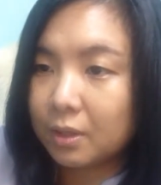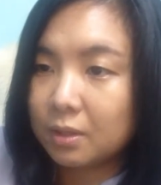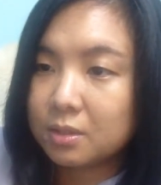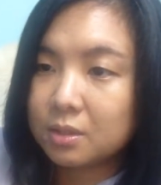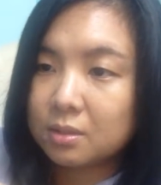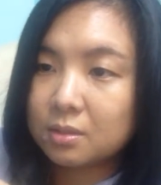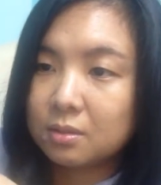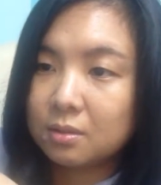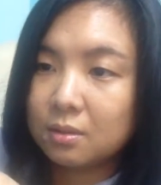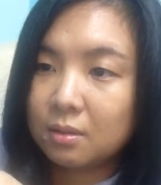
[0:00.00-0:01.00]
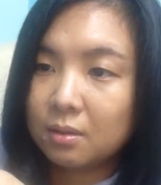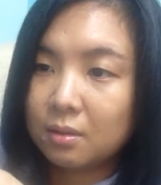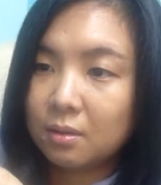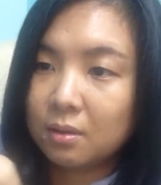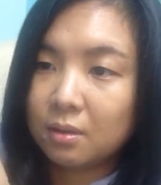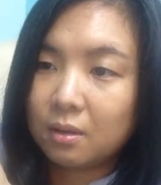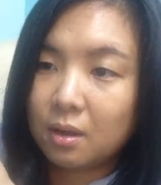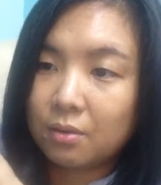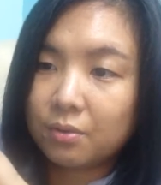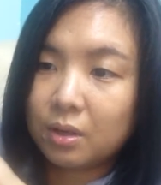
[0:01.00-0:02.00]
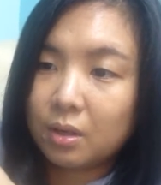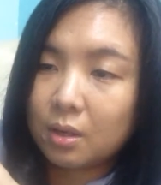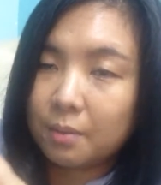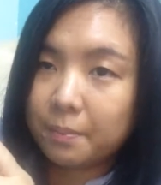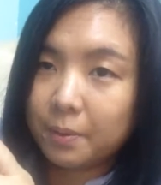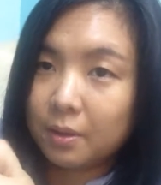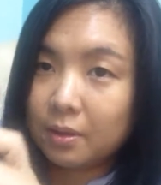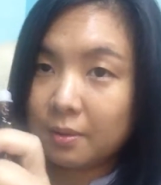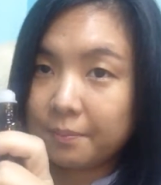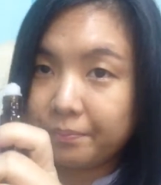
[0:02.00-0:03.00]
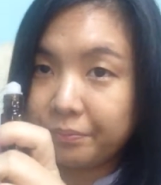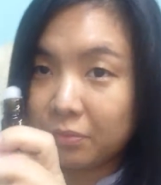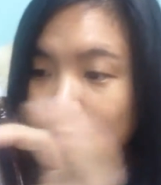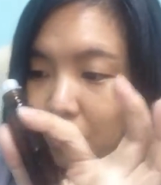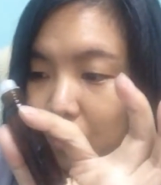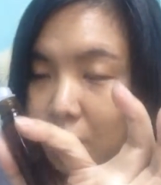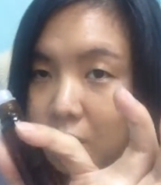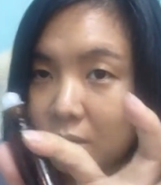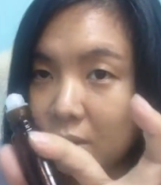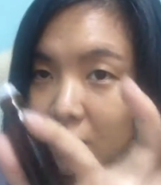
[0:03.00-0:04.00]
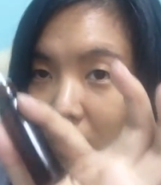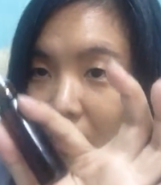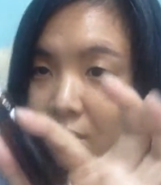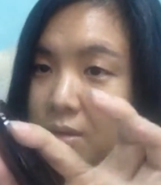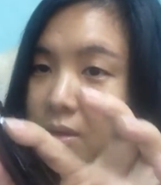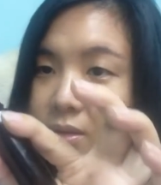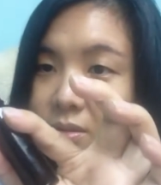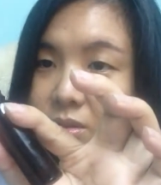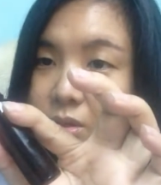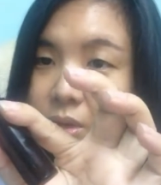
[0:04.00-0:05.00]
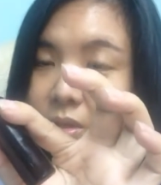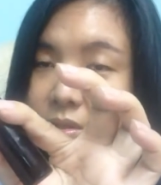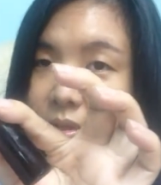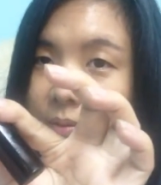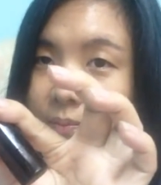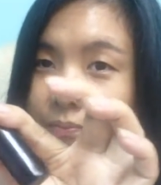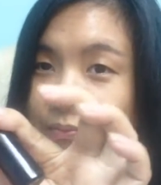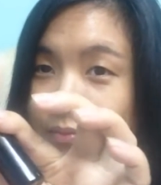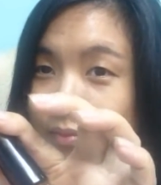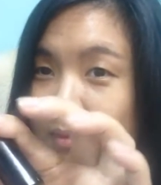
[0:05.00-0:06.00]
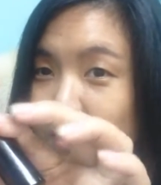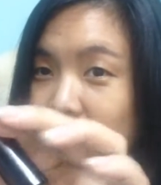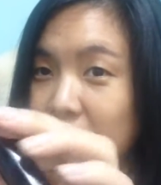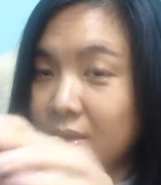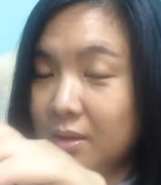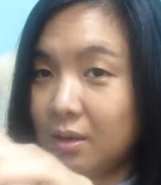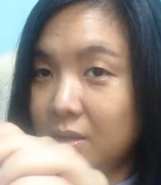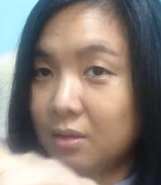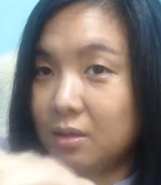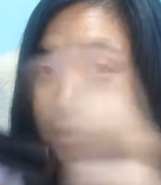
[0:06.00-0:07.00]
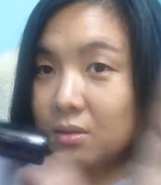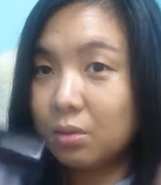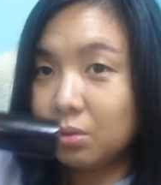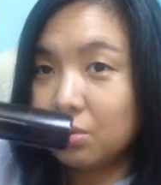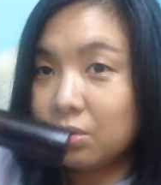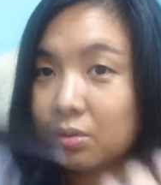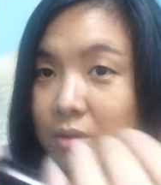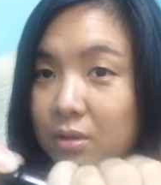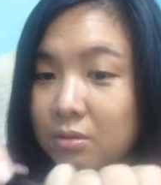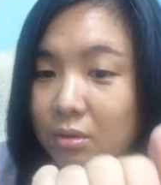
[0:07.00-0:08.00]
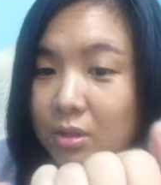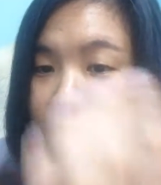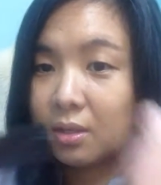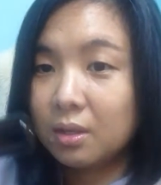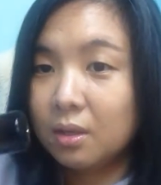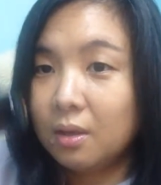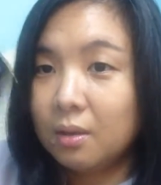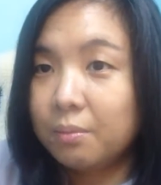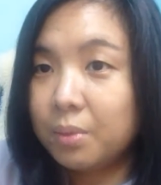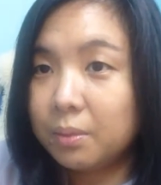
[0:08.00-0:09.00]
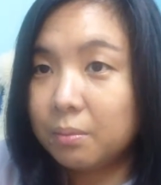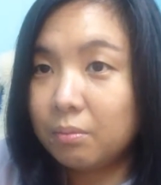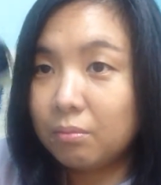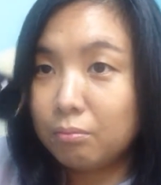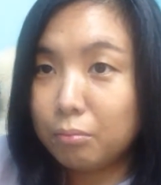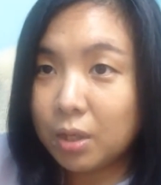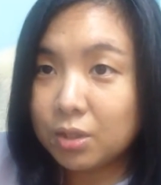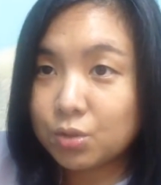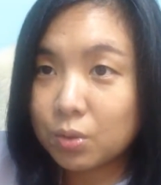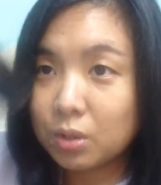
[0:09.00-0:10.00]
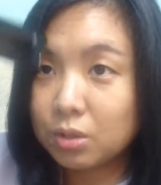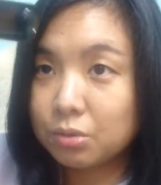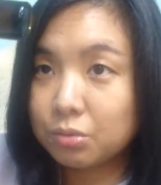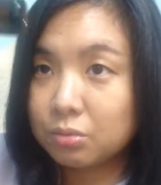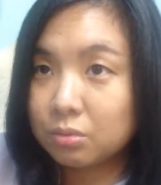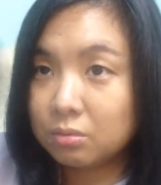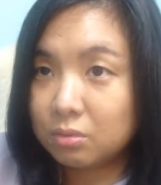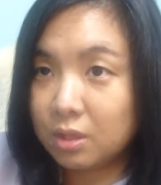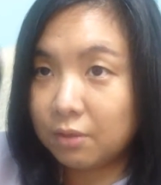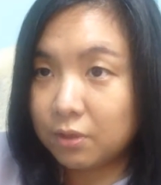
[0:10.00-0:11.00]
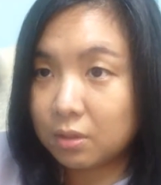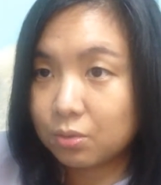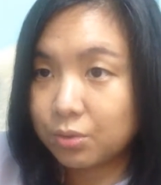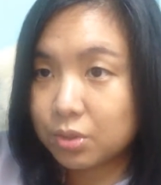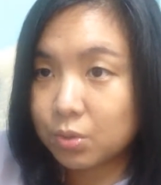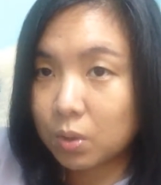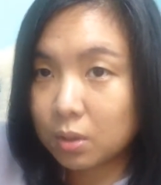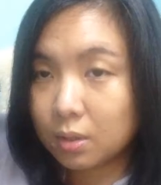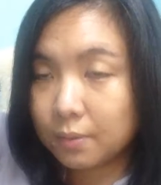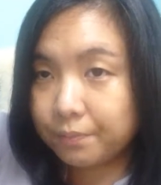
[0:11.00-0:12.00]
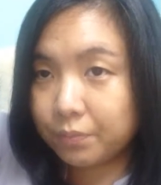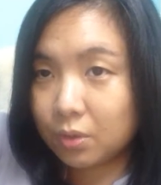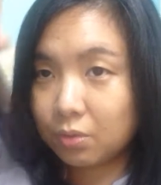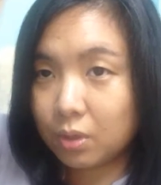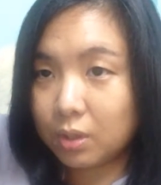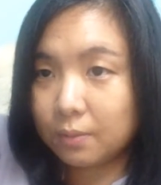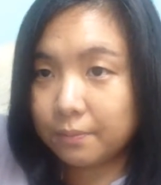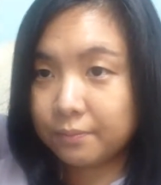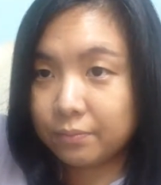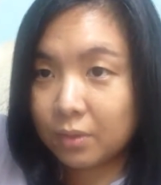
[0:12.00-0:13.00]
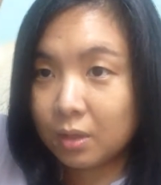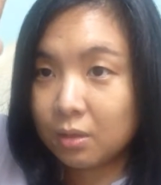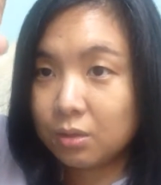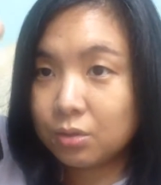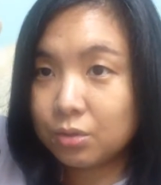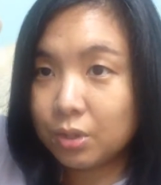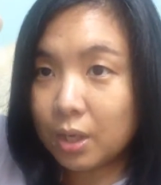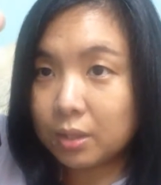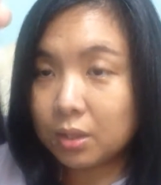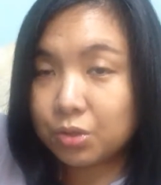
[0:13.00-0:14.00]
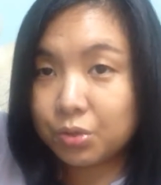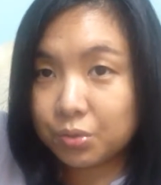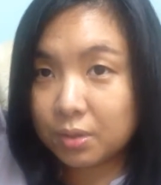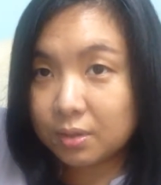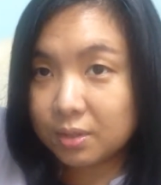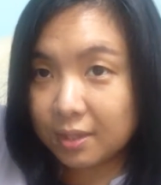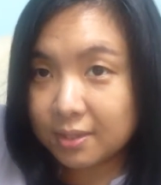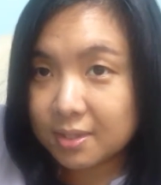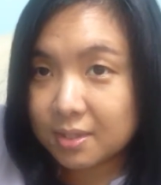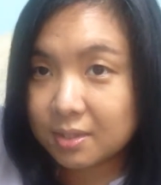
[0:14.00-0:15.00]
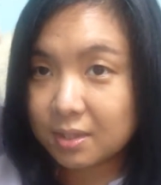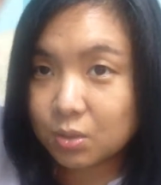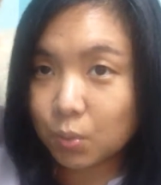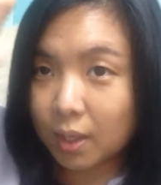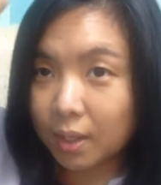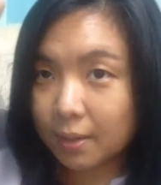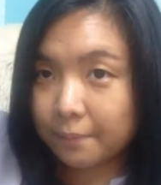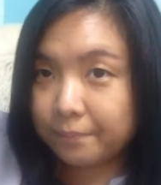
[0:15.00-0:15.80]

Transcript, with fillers: I'll just cover it up right it's so easy and here you go you got a roller but make sure you give it a good swirl right you could either do this this way